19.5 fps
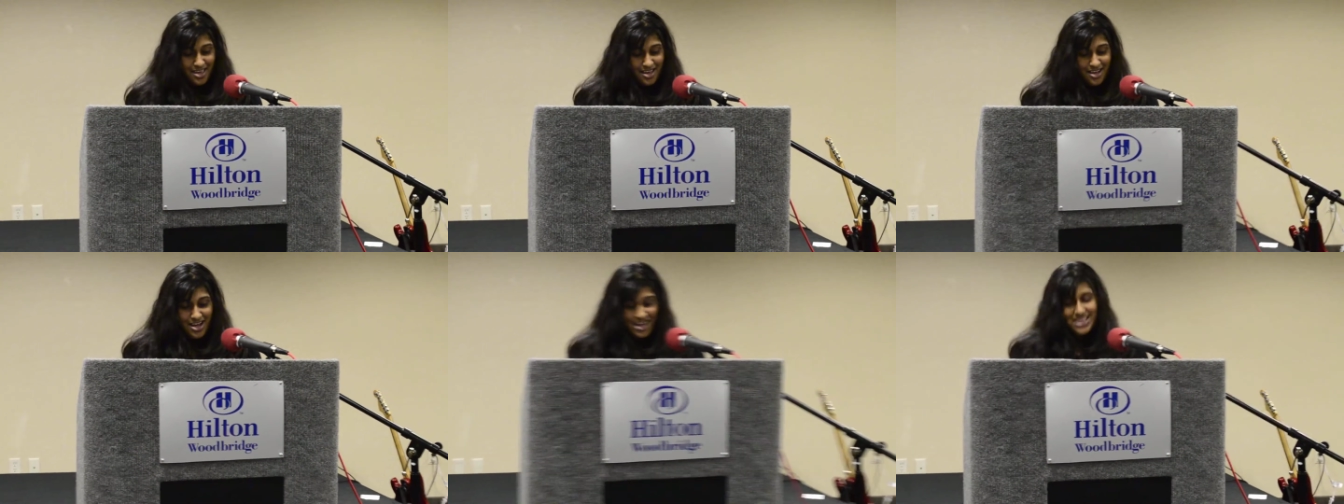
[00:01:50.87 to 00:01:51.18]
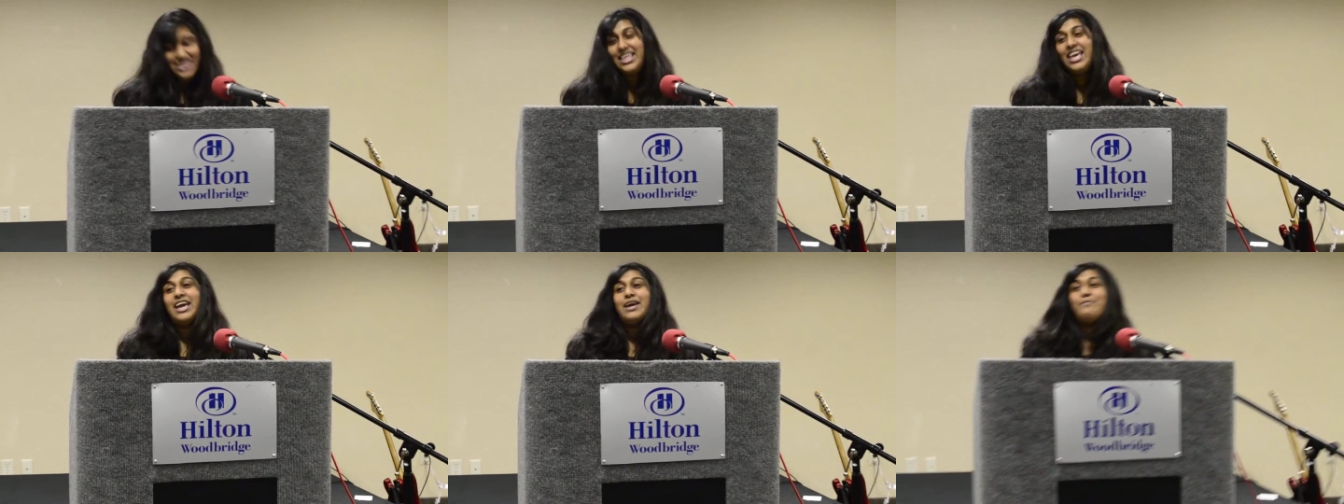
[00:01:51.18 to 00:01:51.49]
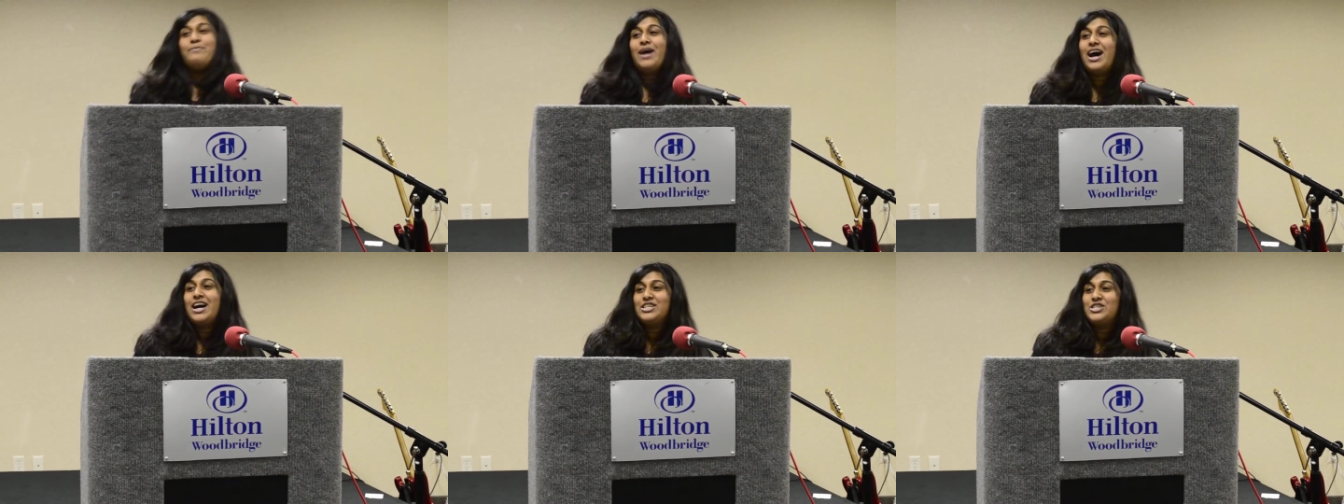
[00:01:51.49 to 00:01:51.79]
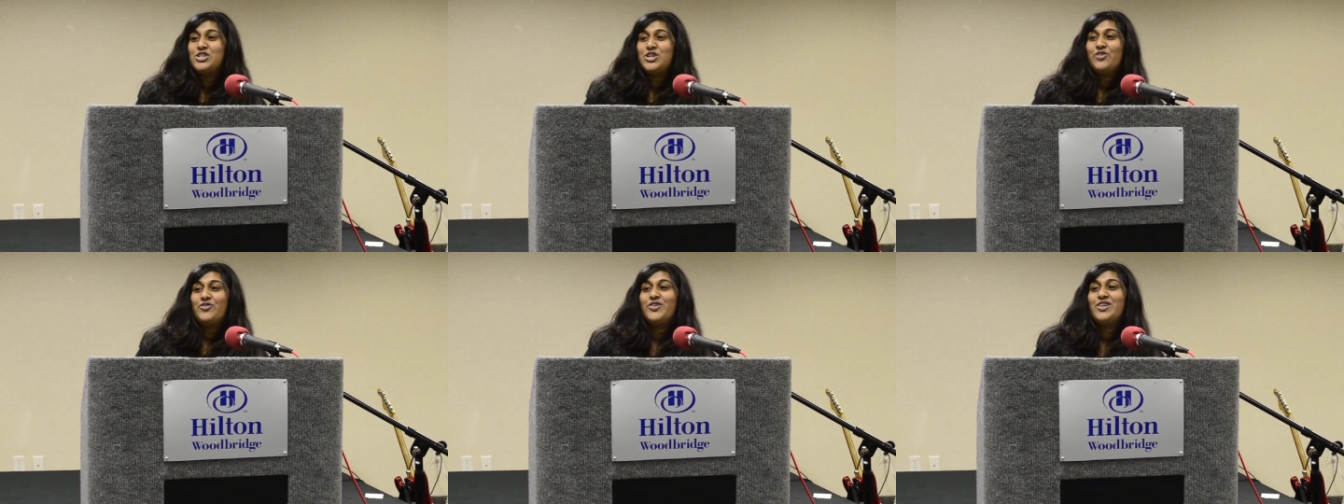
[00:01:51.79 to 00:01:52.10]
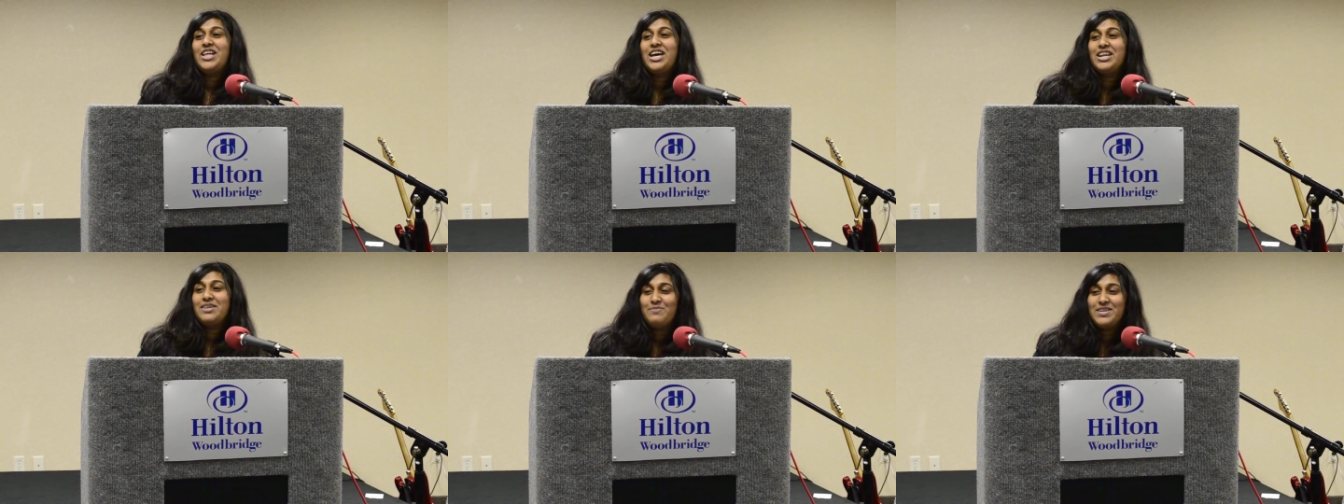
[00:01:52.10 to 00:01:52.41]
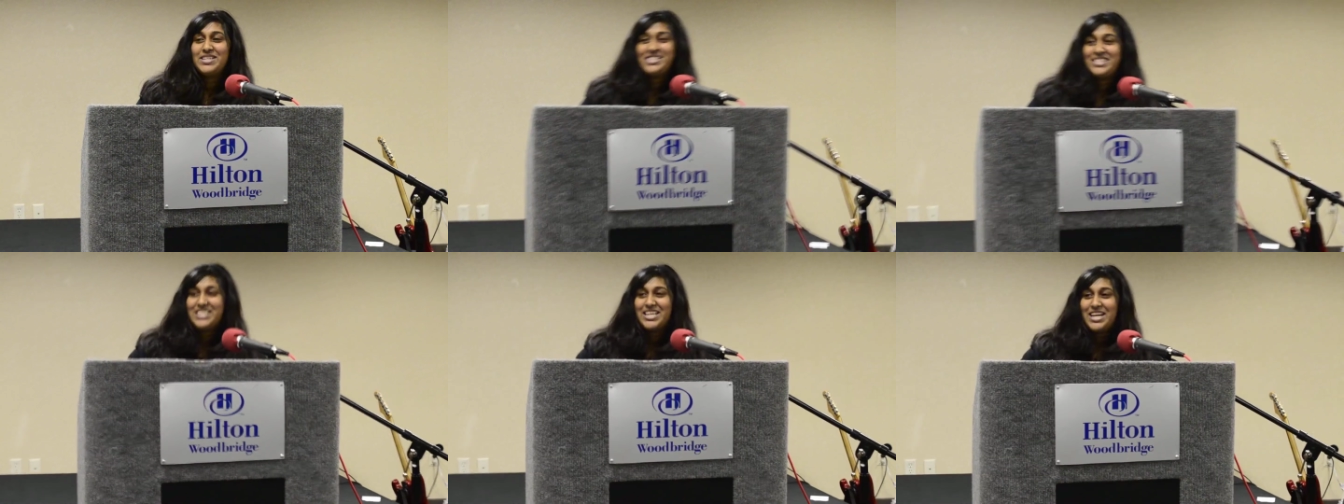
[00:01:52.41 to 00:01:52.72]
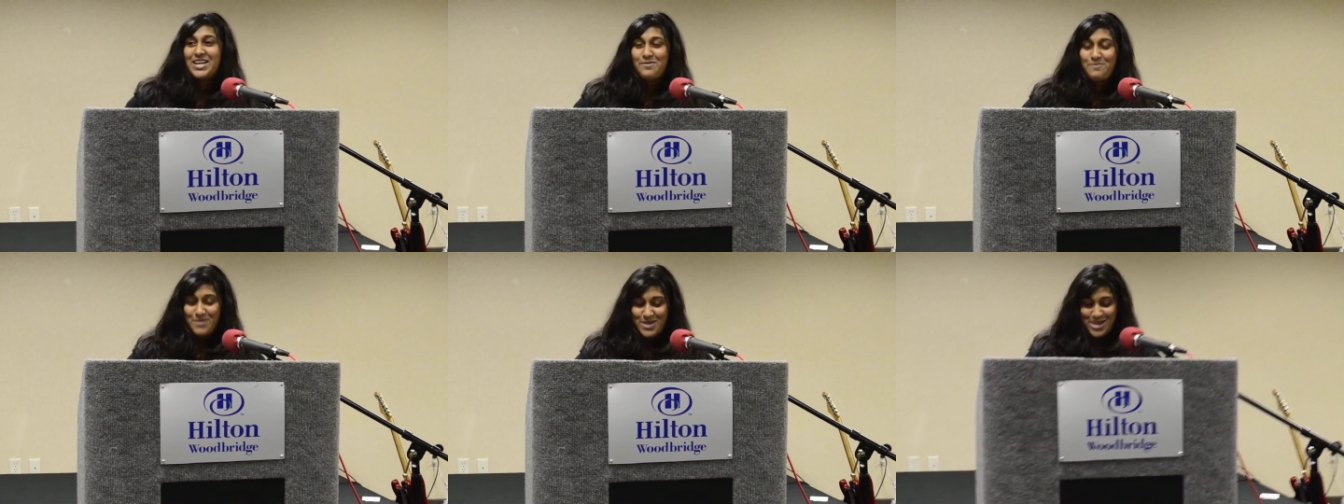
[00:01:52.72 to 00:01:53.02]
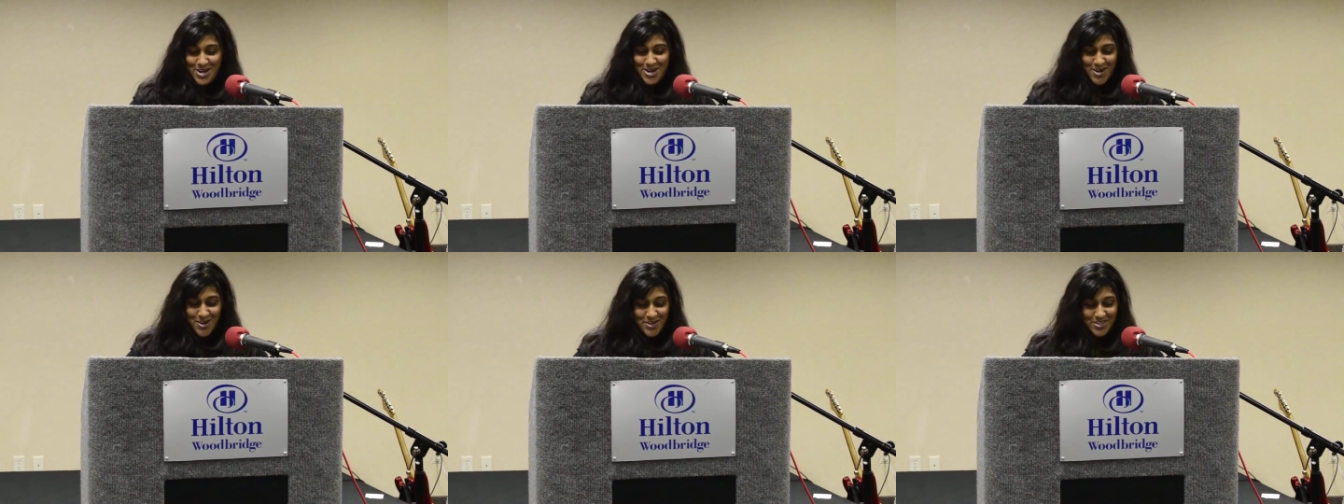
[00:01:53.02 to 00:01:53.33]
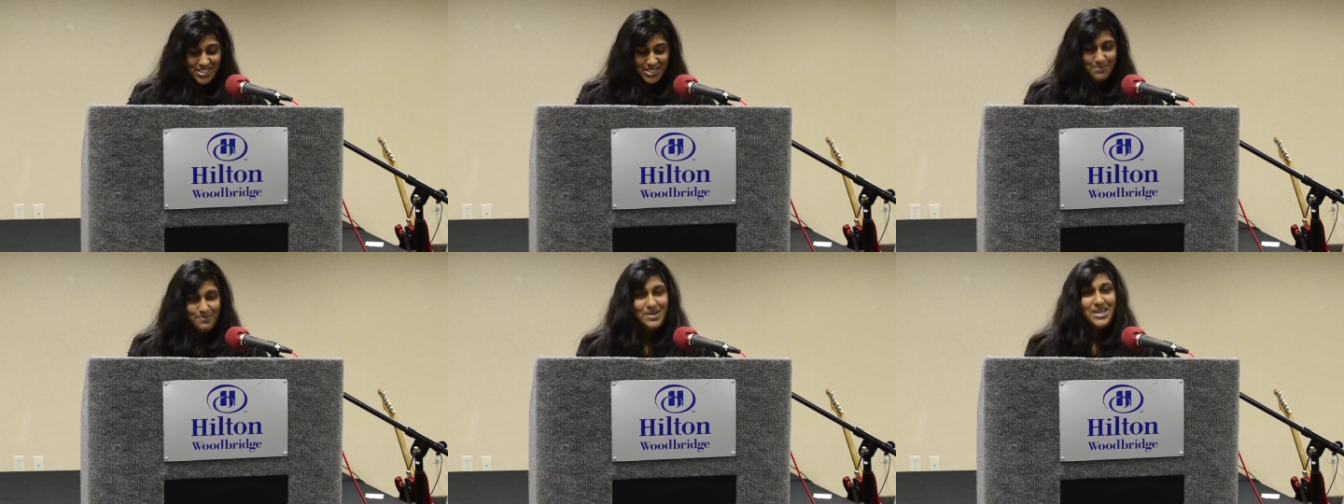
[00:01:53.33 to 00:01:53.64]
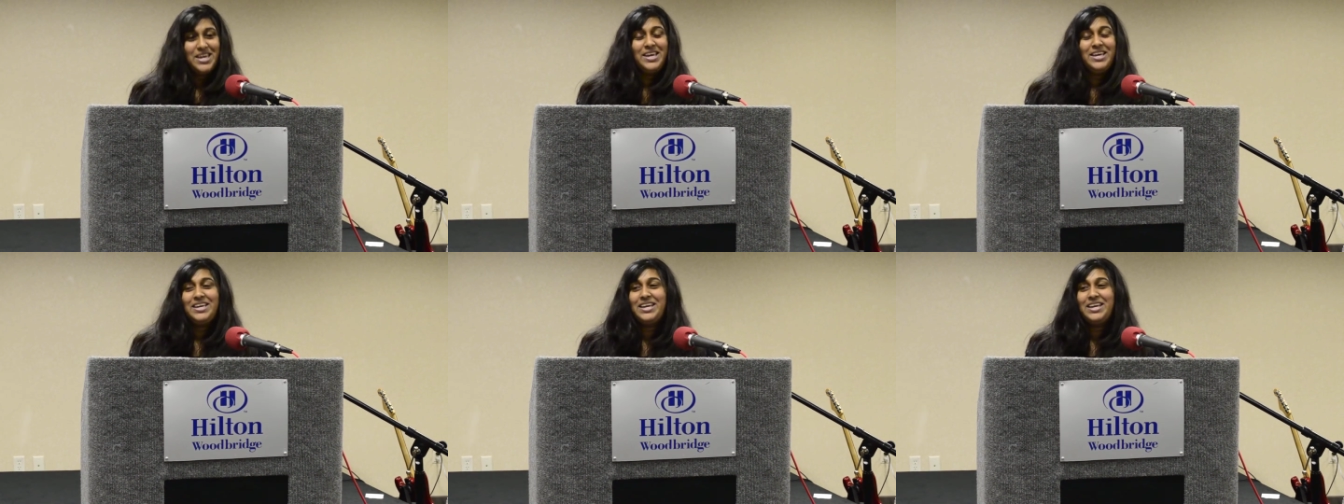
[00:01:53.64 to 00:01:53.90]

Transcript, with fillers: I thank Pastor for letting me stand up here and speak,